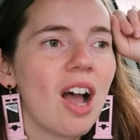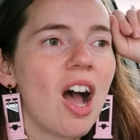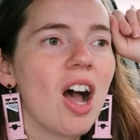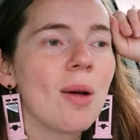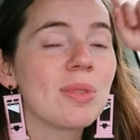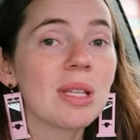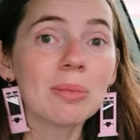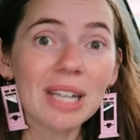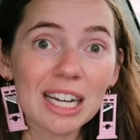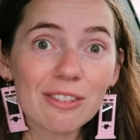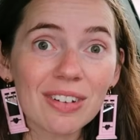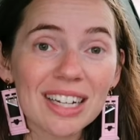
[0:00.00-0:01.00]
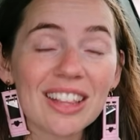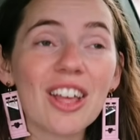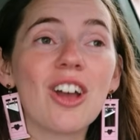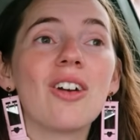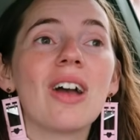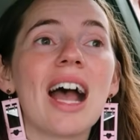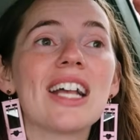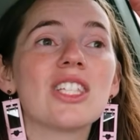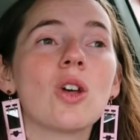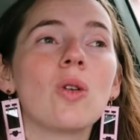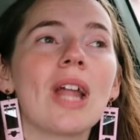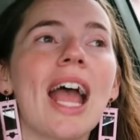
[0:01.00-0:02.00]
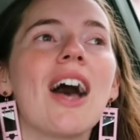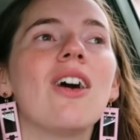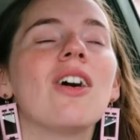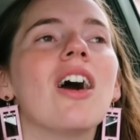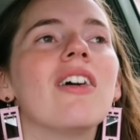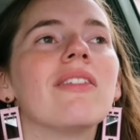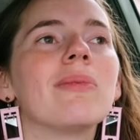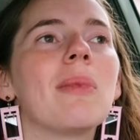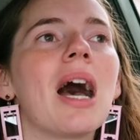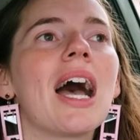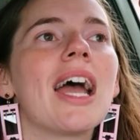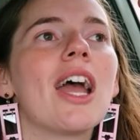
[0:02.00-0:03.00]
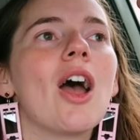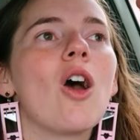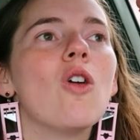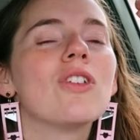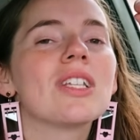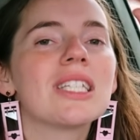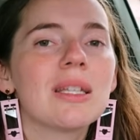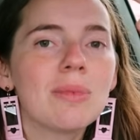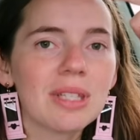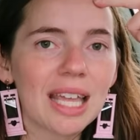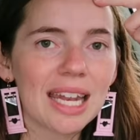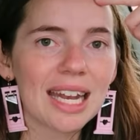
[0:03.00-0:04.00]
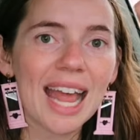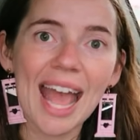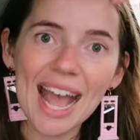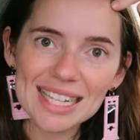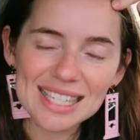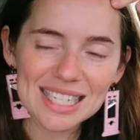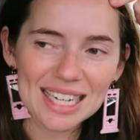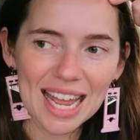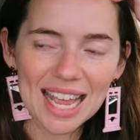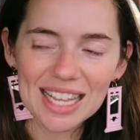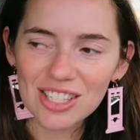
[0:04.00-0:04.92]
Something kind of funny though, I sold out of my overstimulated hats today,